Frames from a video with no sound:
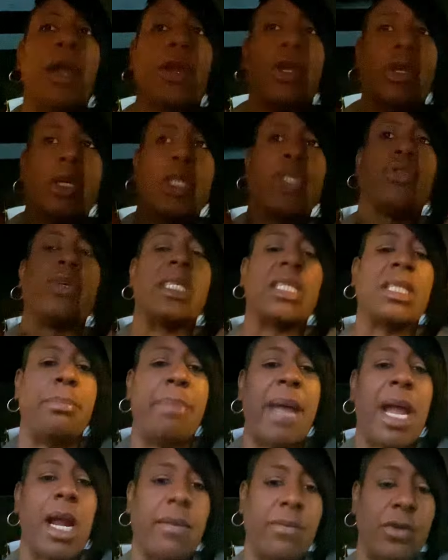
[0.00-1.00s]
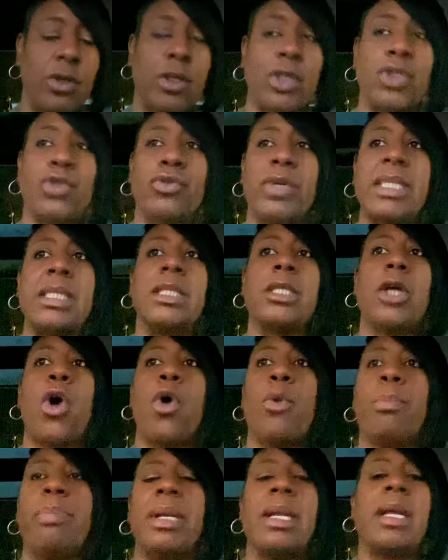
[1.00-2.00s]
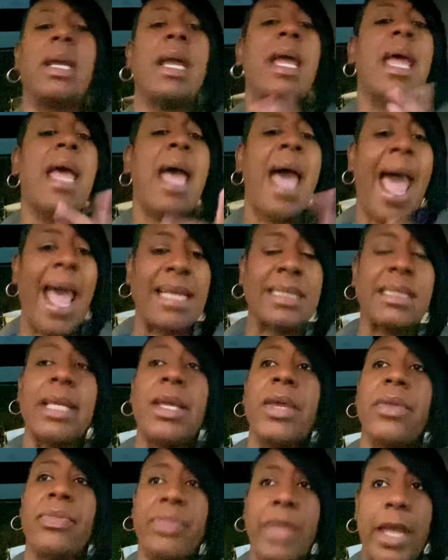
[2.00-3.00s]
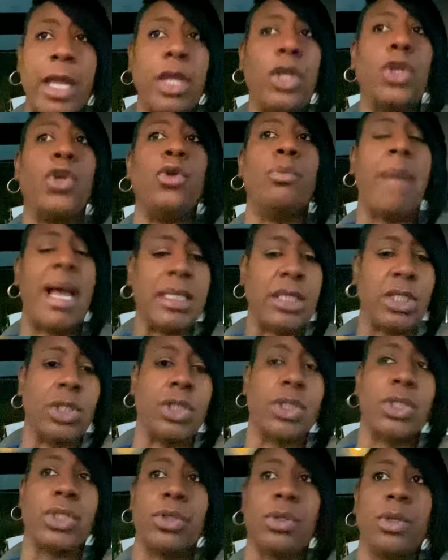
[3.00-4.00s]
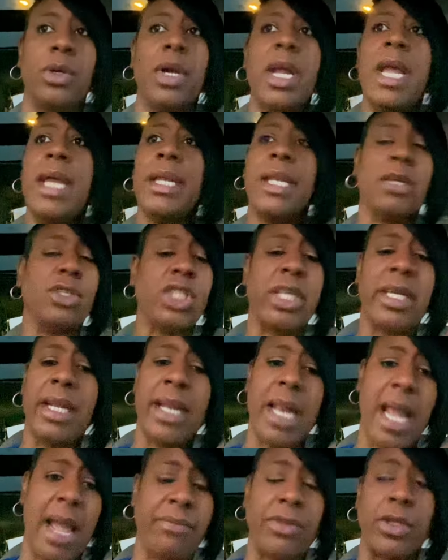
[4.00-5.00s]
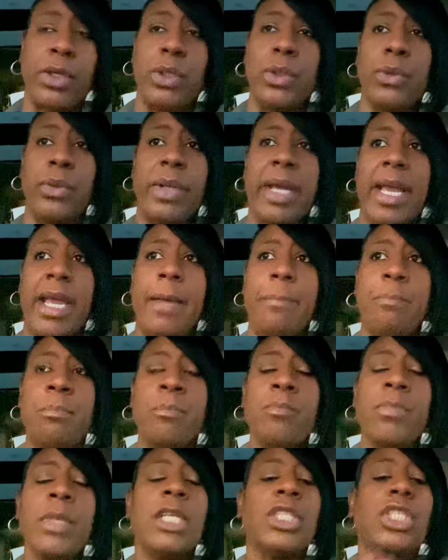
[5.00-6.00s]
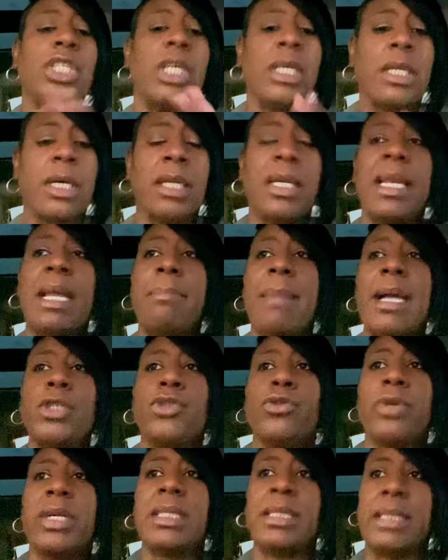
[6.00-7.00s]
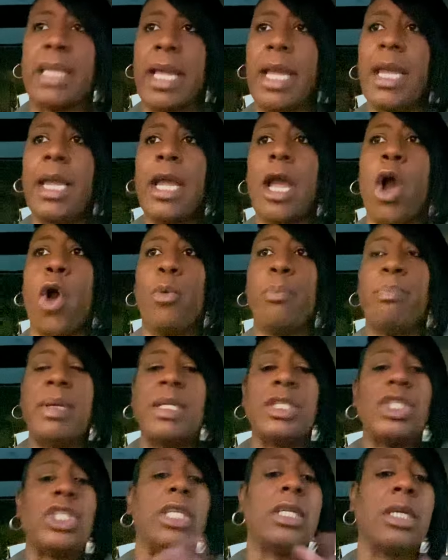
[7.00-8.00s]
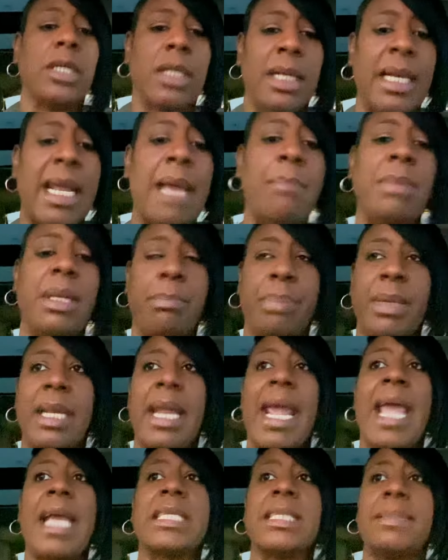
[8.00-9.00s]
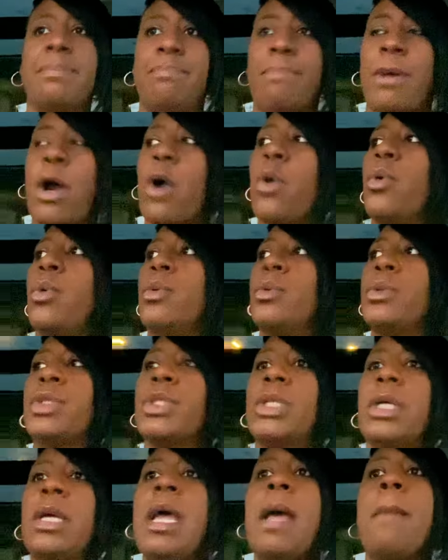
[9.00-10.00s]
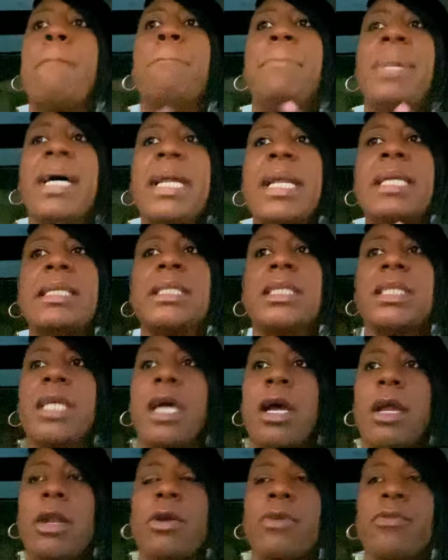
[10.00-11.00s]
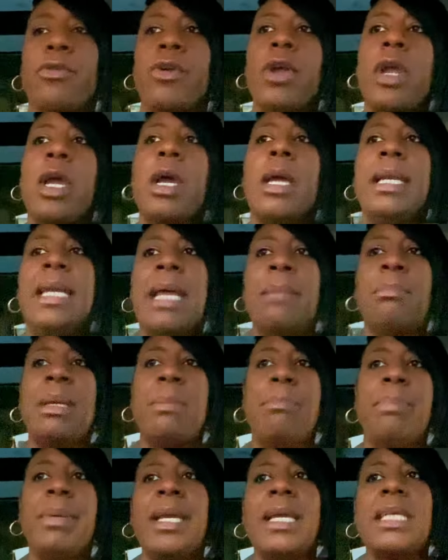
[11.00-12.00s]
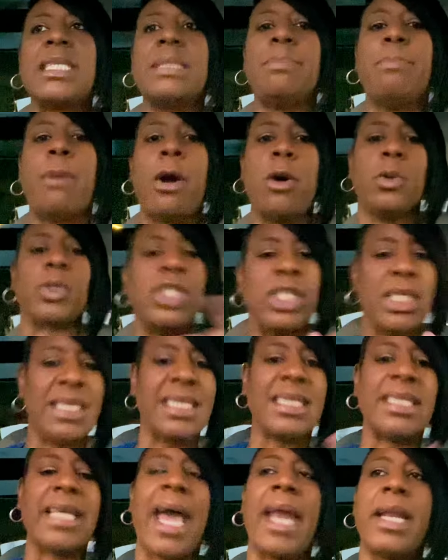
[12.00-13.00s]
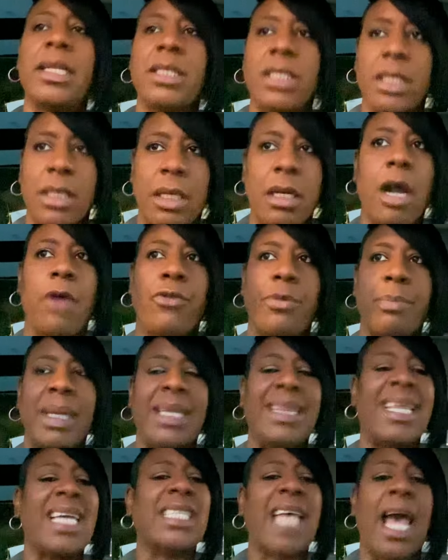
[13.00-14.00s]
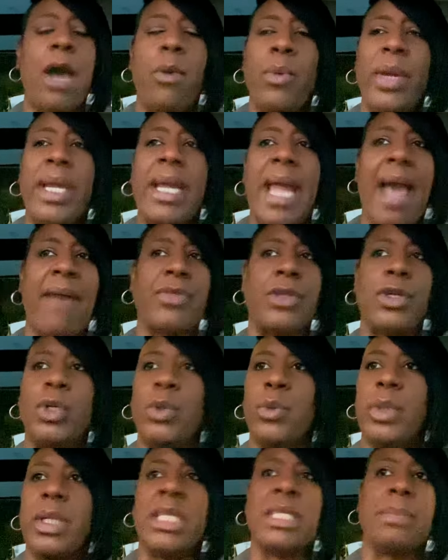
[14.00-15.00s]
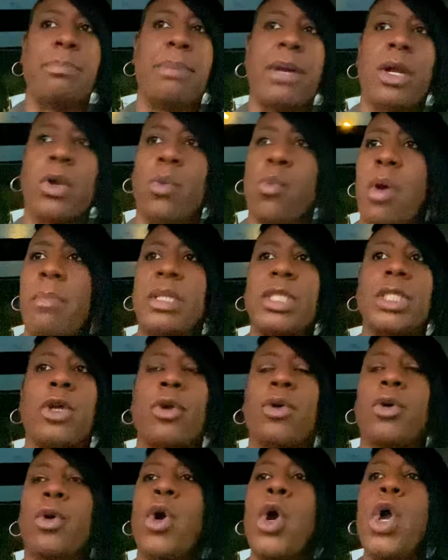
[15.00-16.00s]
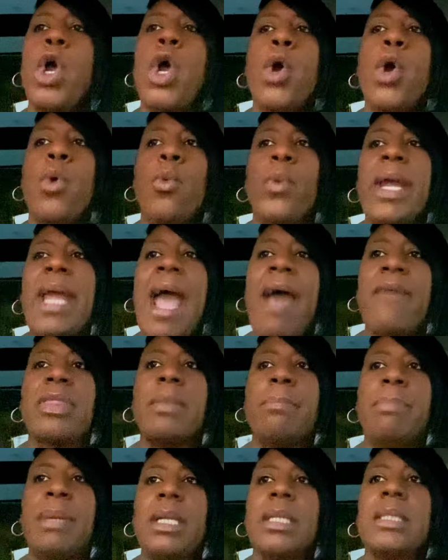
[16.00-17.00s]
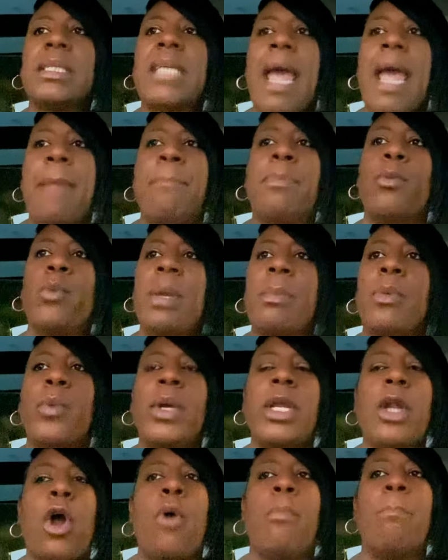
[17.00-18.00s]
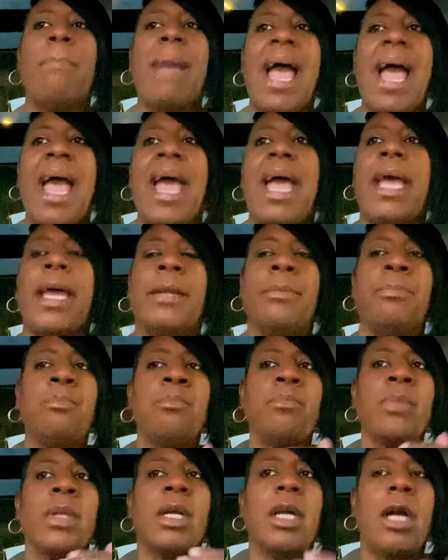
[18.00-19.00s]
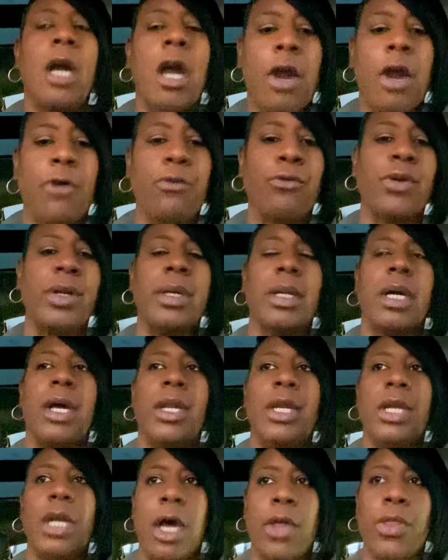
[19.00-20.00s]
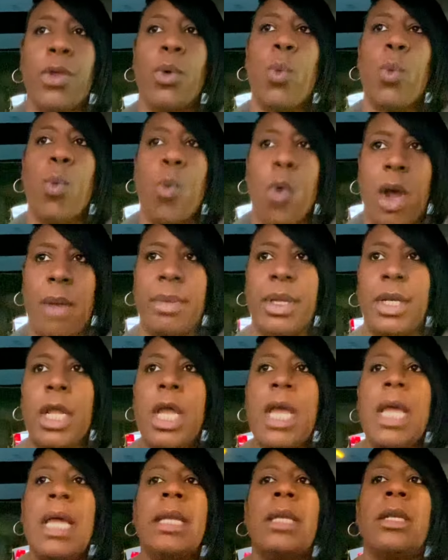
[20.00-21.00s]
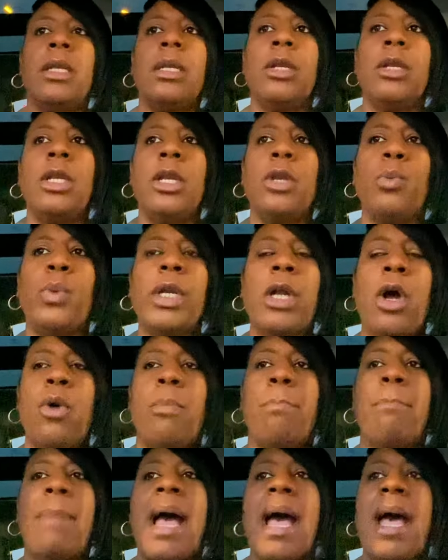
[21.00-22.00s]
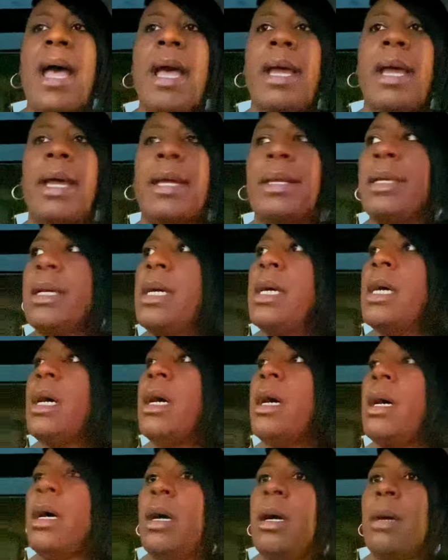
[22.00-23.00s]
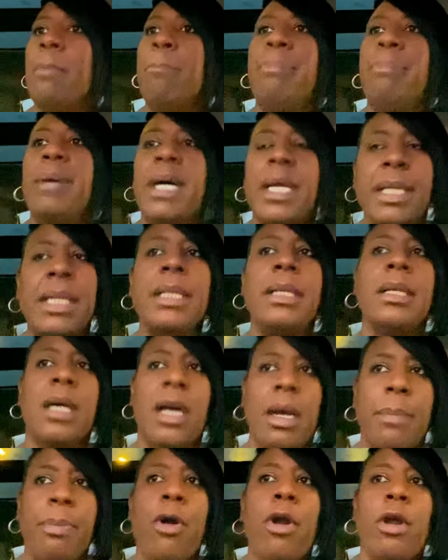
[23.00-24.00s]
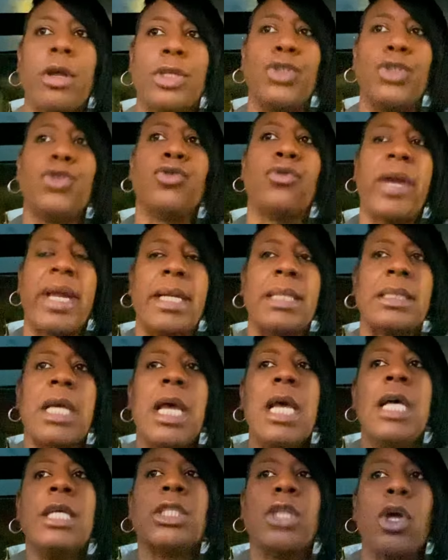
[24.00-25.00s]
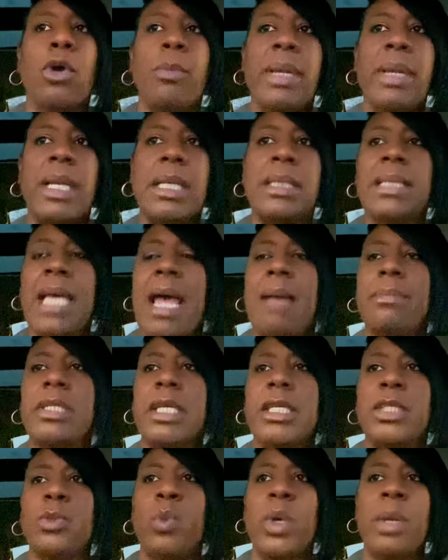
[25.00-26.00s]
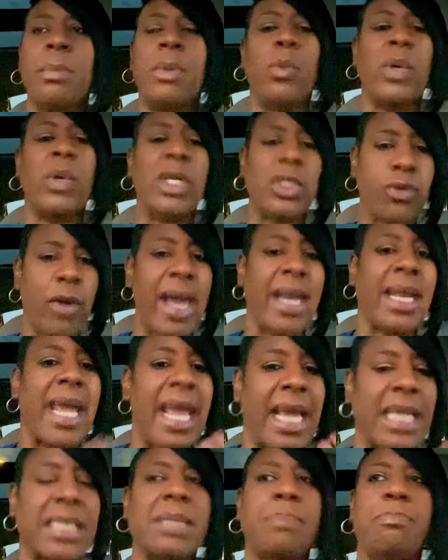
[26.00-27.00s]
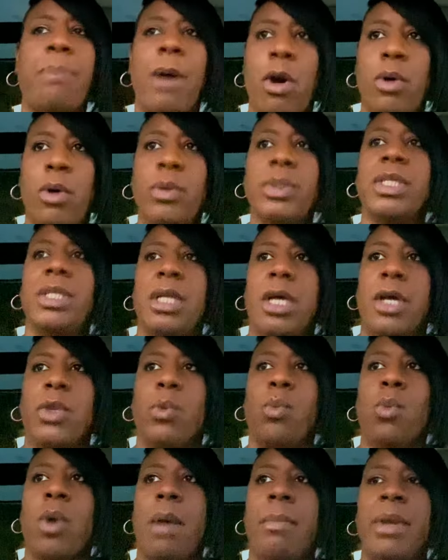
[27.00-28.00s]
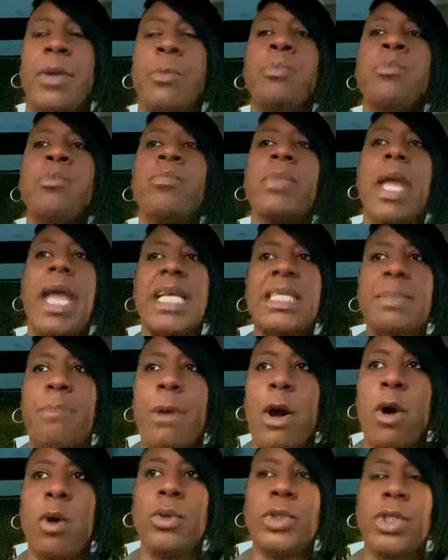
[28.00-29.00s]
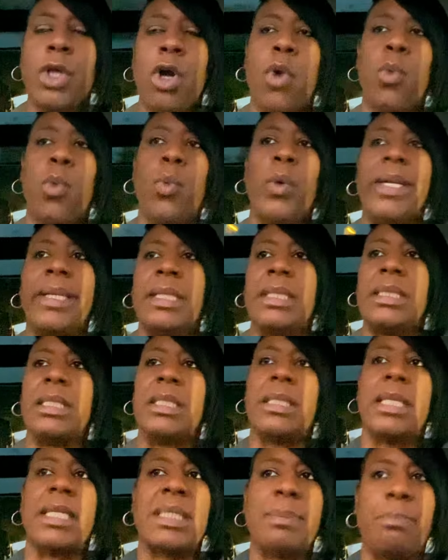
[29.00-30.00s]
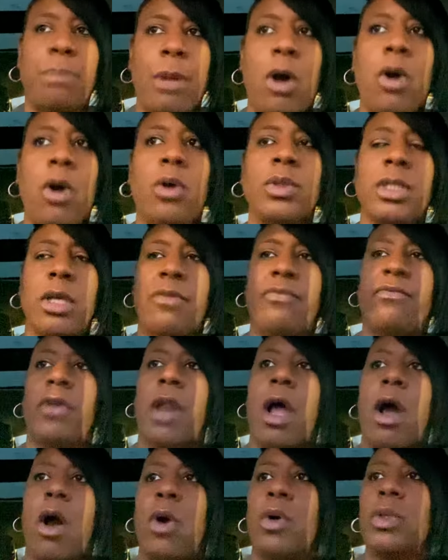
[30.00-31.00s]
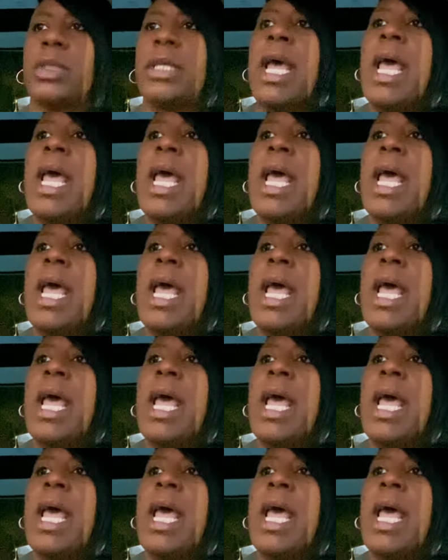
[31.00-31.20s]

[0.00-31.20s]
of your dress. The back of your dress is opening. I said, thank you, my sister. Now she didn't have to do that. She could have let my dress stay open. She could have let me been exposed. But instead of let me be exposed. She decided to cover me. That's how we have to do in this Better Woman Circle. We have to be the type of women, we don't mind covering another woman. We don't mind uh, buttoning up her dress. So many times as women, we trying to expose another woman, expose her weaknesses, expose her flaws,